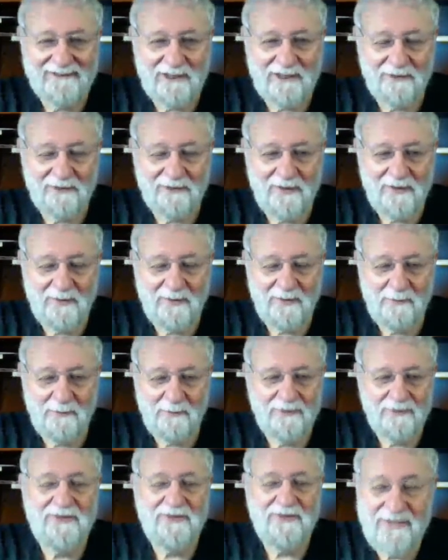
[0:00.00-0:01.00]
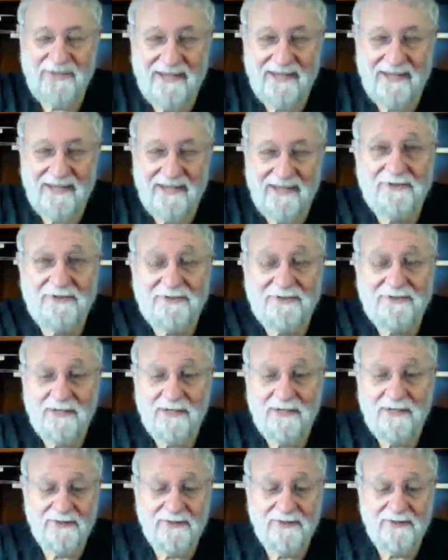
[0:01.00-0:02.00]
so we're in the
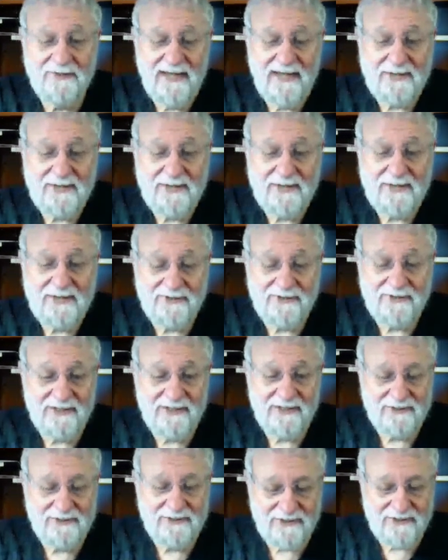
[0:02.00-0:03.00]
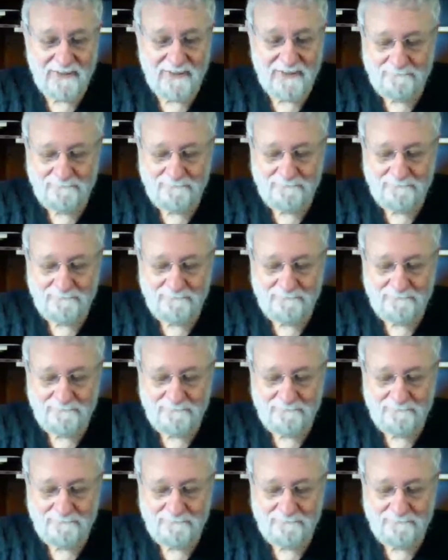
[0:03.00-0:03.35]
infancy. But yes, it's